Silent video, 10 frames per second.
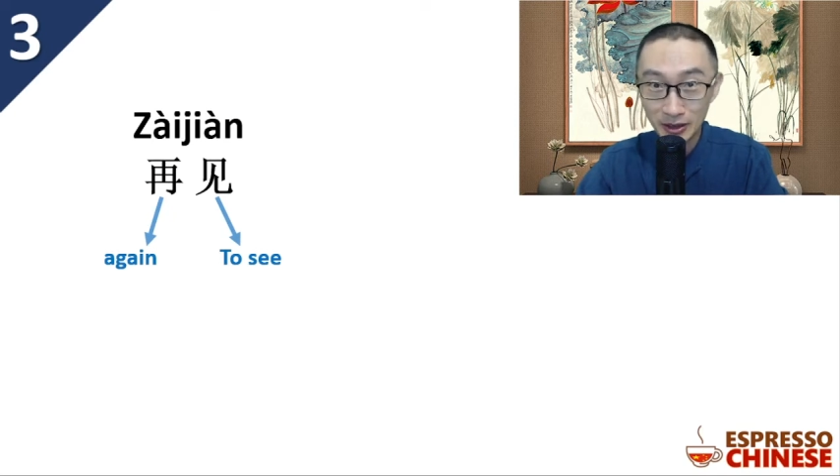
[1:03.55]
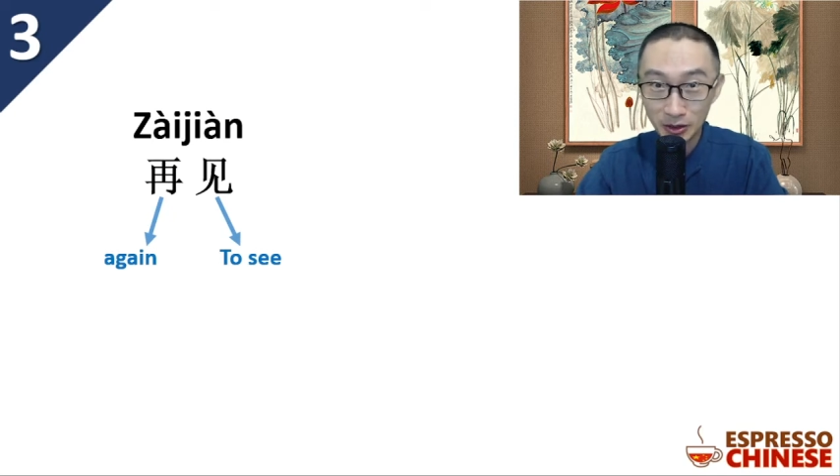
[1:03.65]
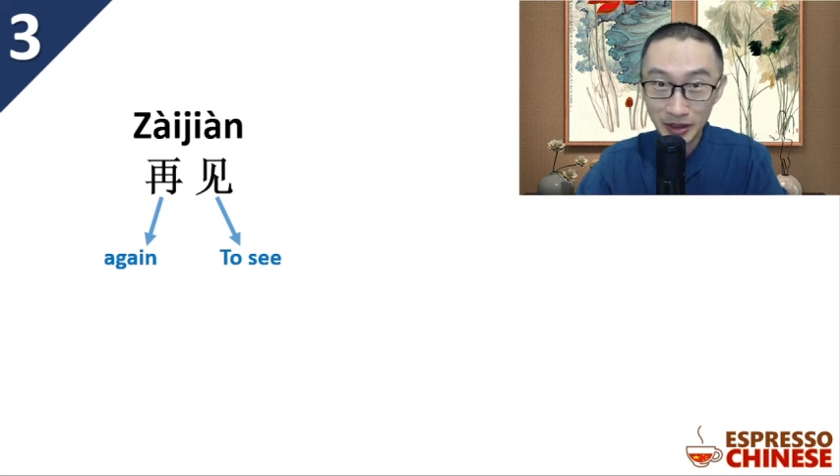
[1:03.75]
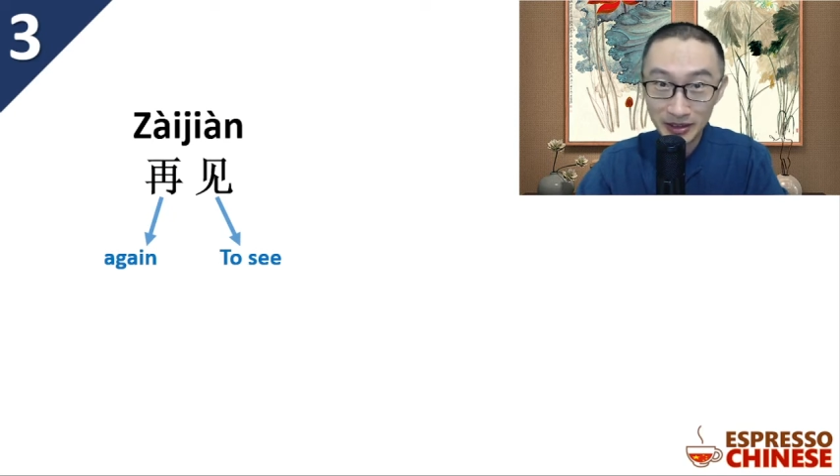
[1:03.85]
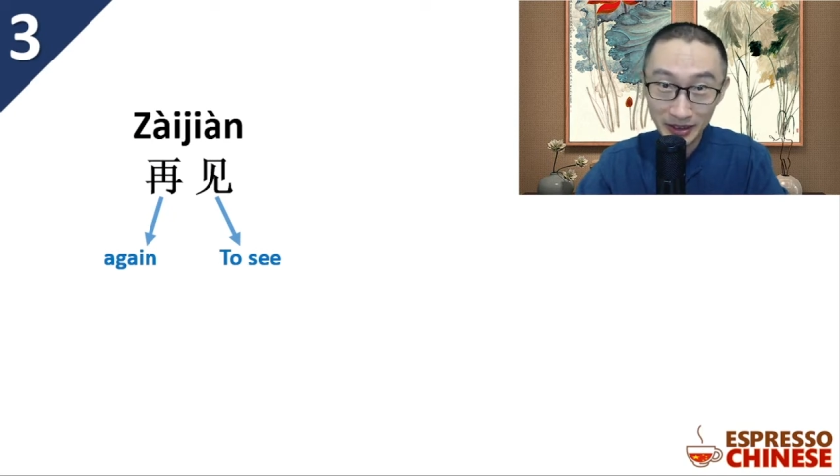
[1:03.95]
you
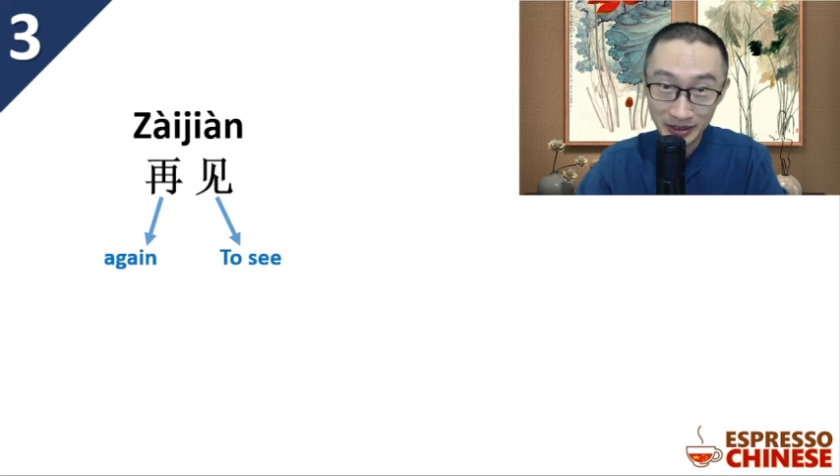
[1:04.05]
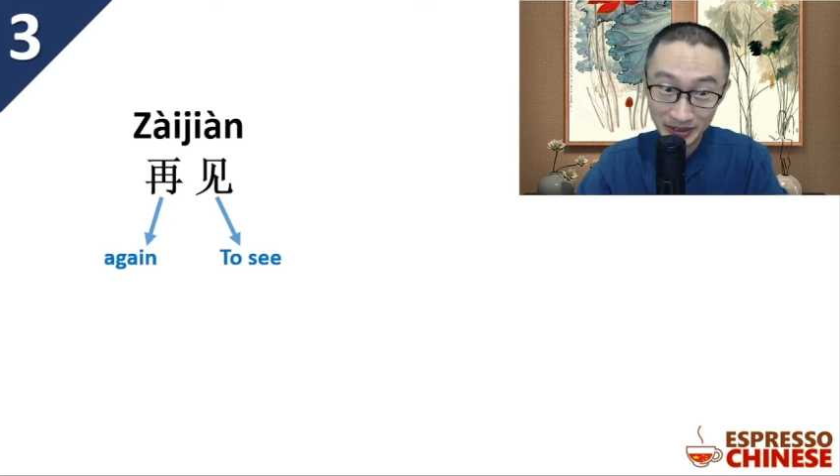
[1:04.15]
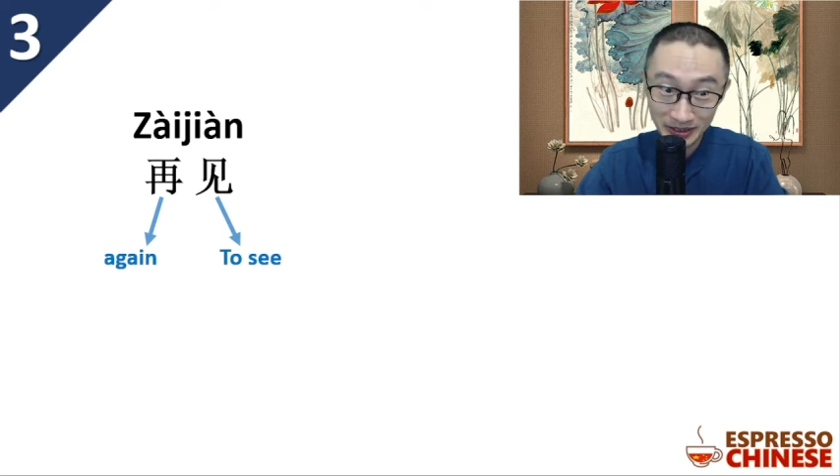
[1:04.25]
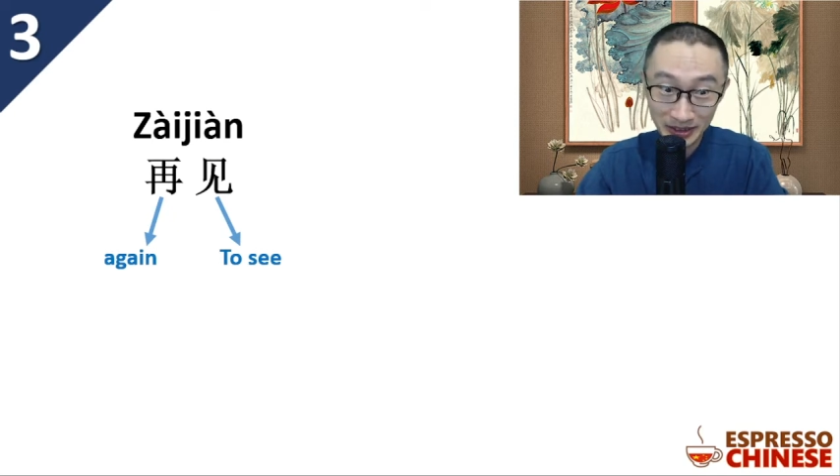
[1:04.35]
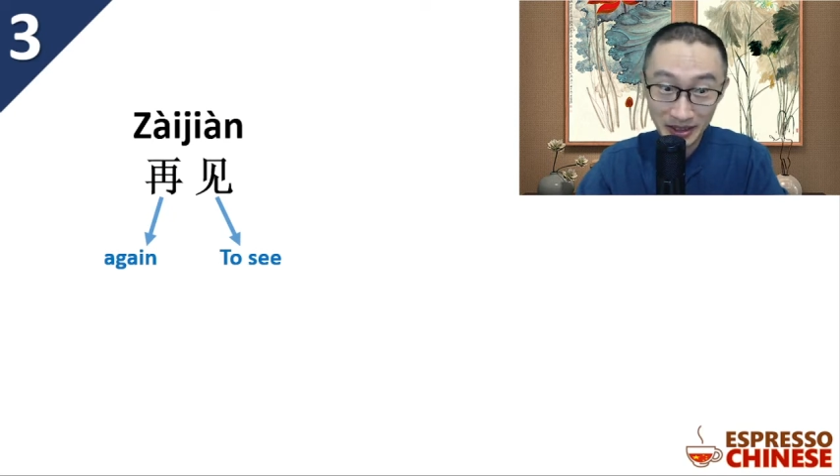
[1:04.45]
may say
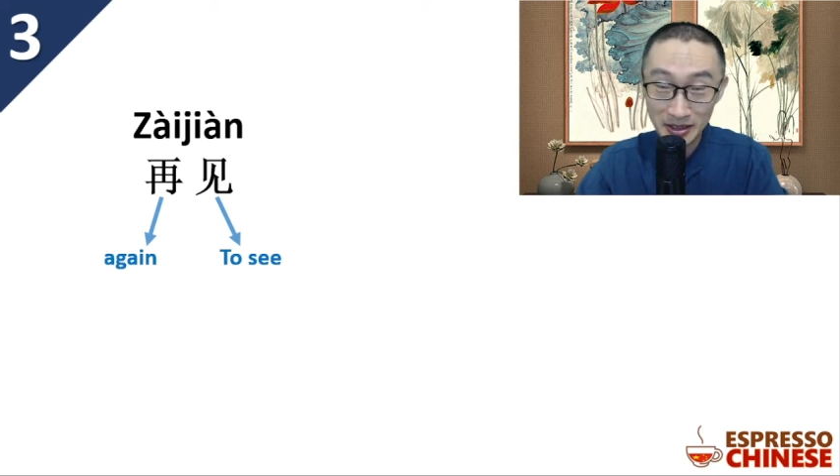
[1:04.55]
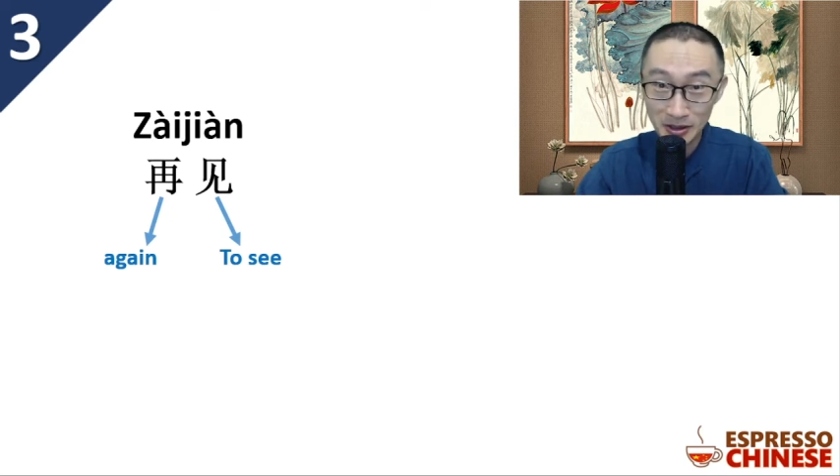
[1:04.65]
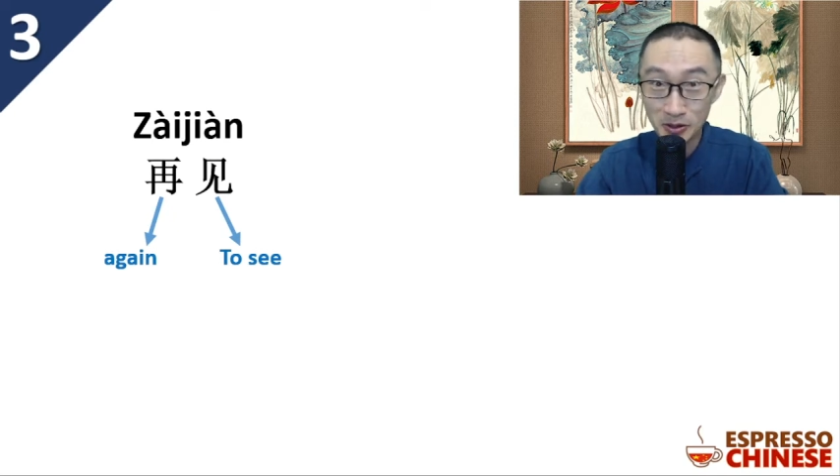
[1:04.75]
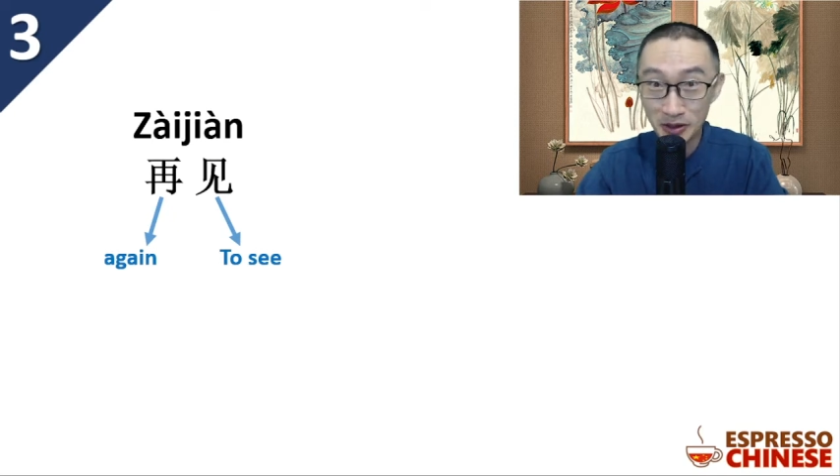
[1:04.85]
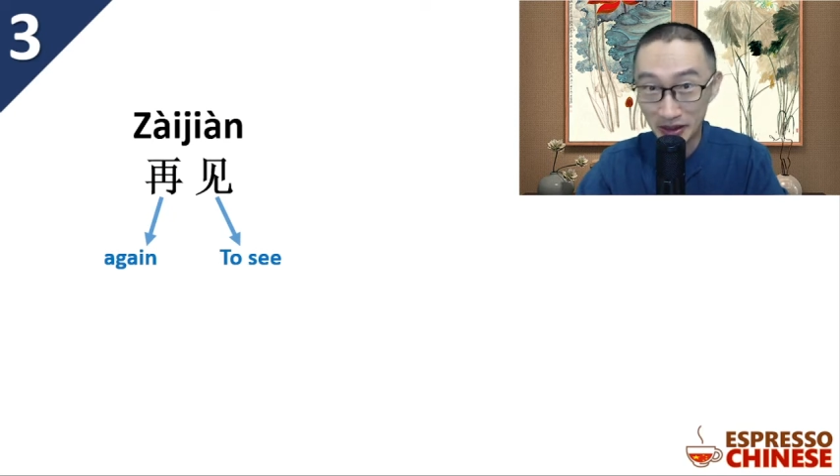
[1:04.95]
see
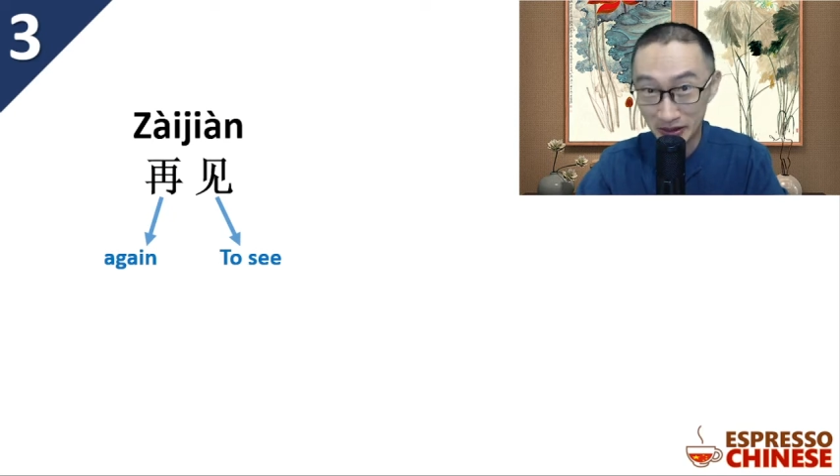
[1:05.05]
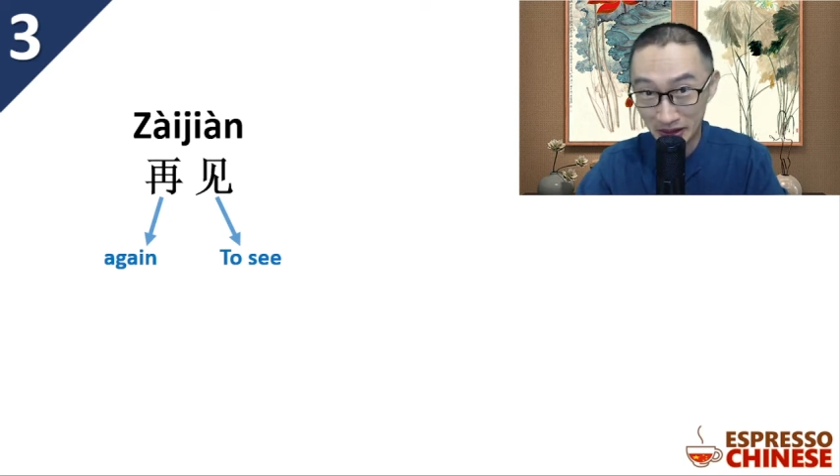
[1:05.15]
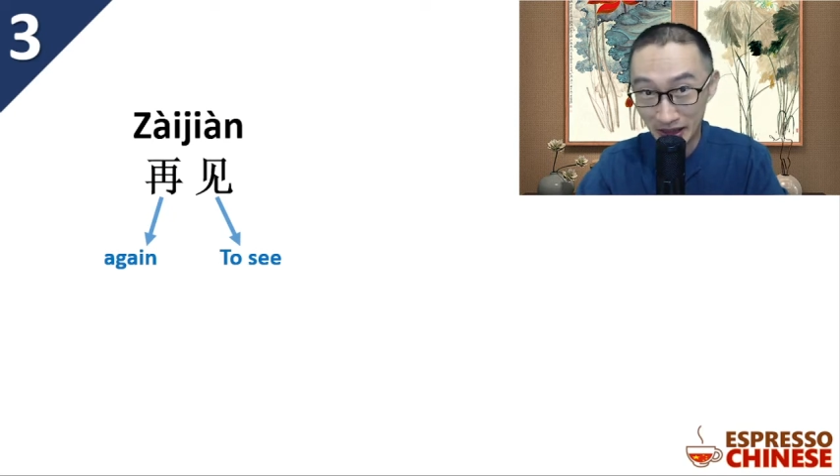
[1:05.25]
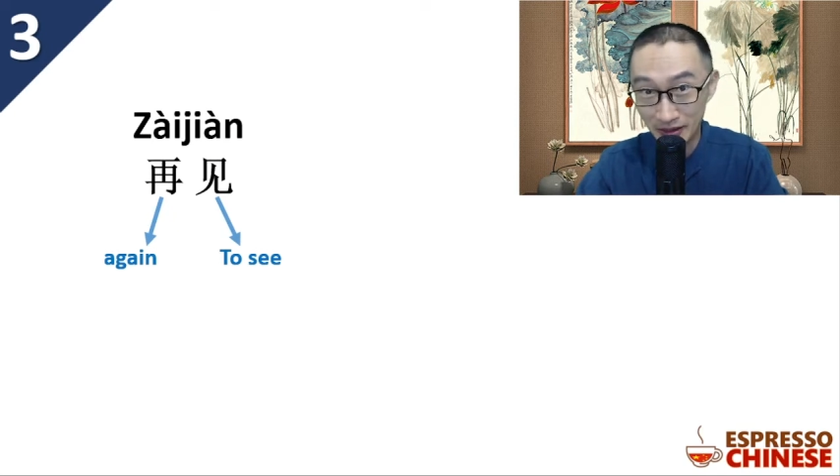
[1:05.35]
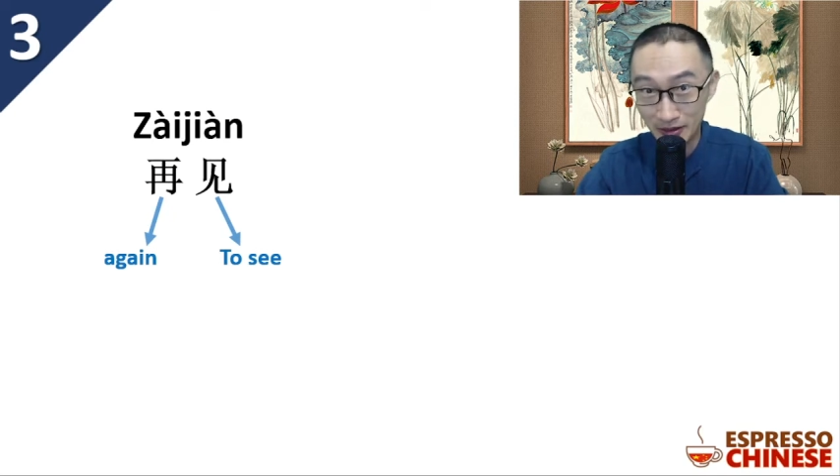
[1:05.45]
you again.